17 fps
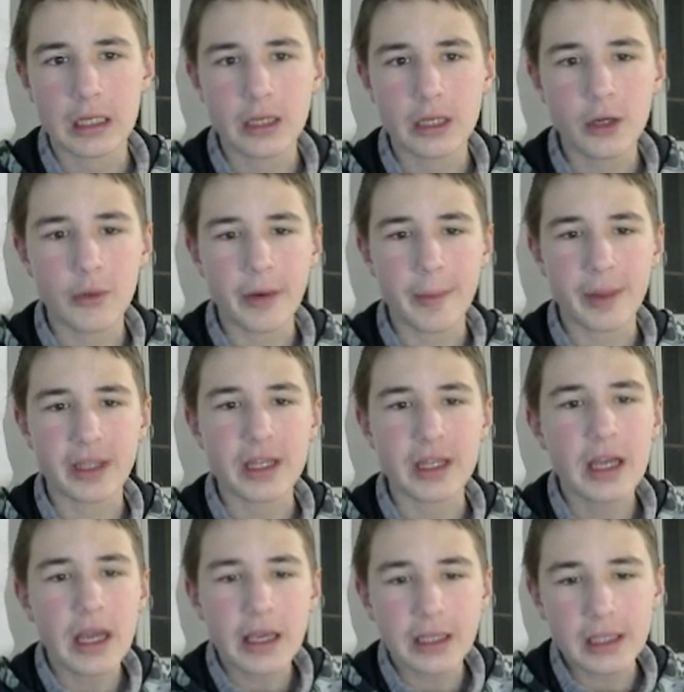No way, but
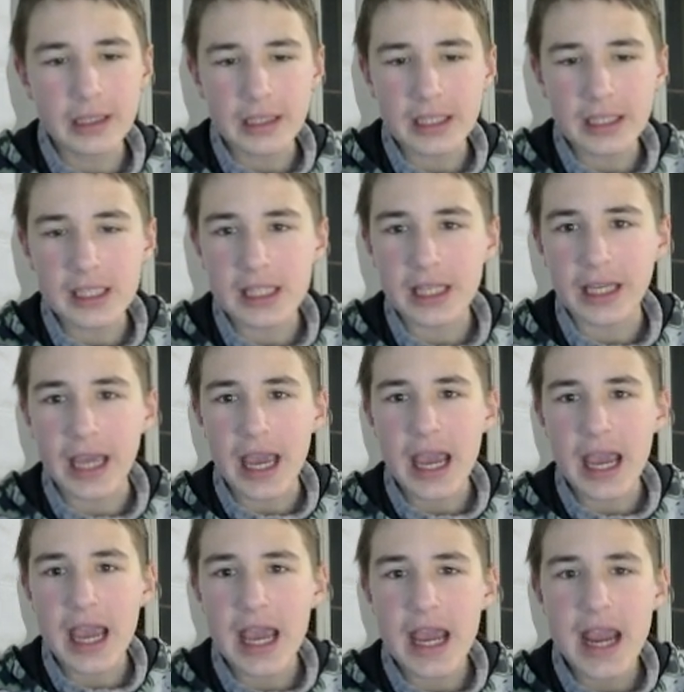he takes like
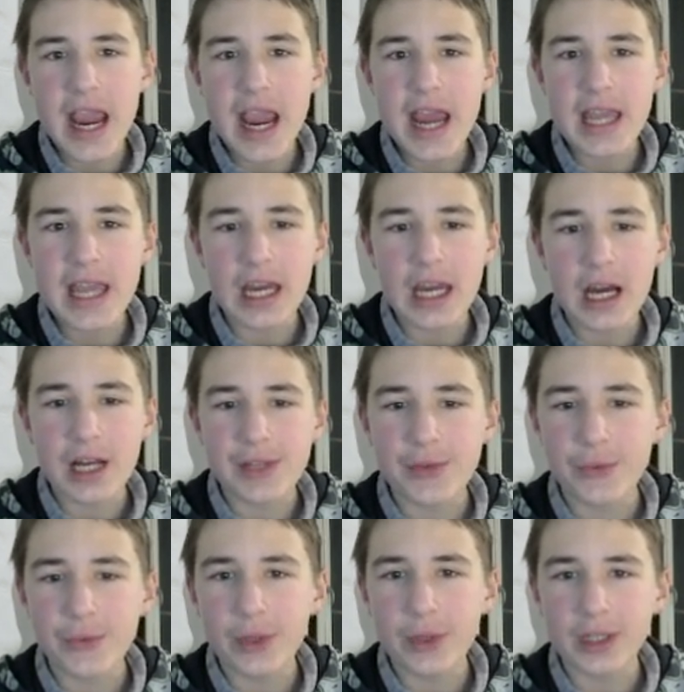any
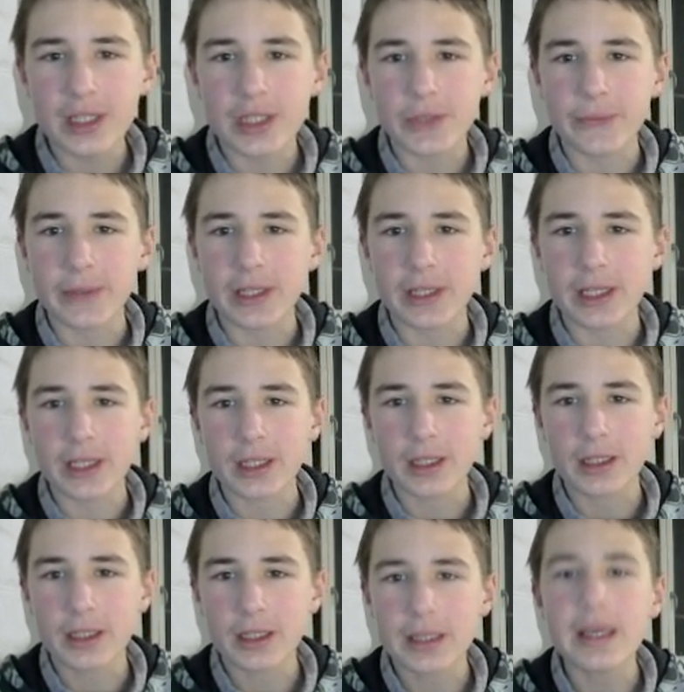other rook is winning.
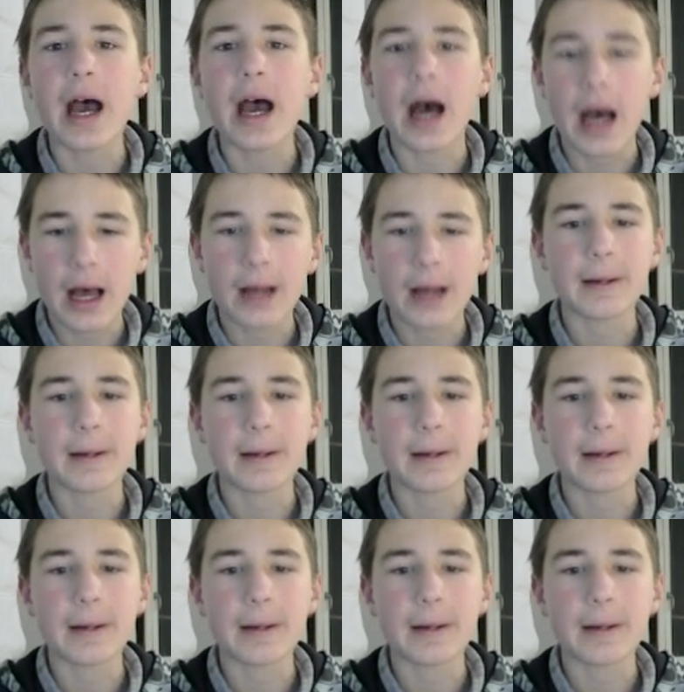Yeah.